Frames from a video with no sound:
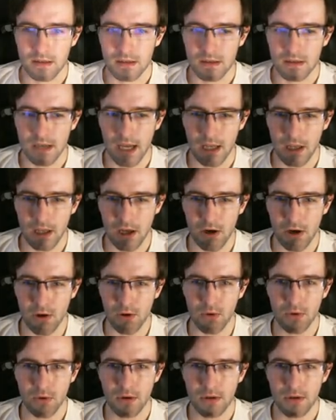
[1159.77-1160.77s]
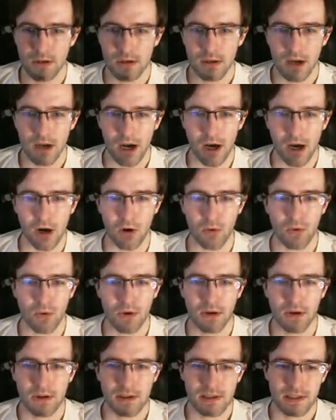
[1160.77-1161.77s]
Hello? Oh!
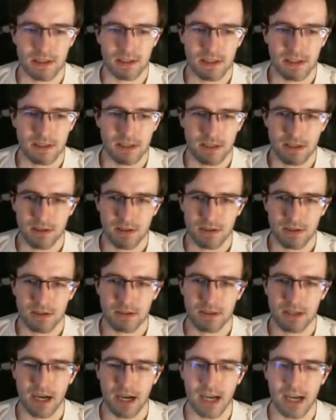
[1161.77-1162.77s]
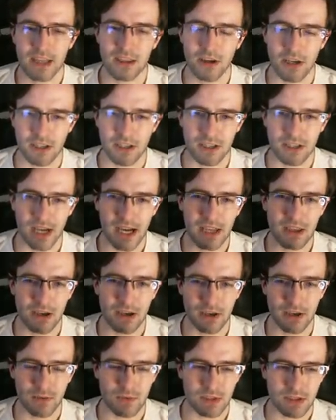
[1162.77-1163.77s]
I thought, I
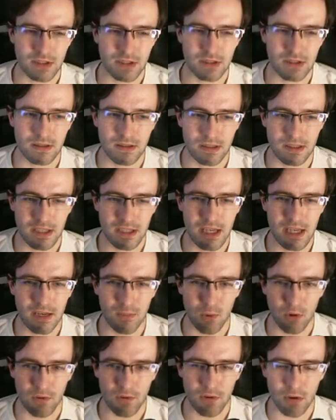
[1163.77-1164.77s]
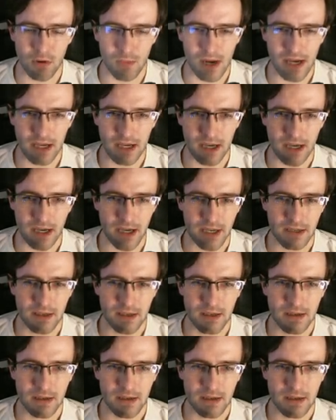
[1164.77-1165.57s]
thought it was the xenomorph. Oh my god.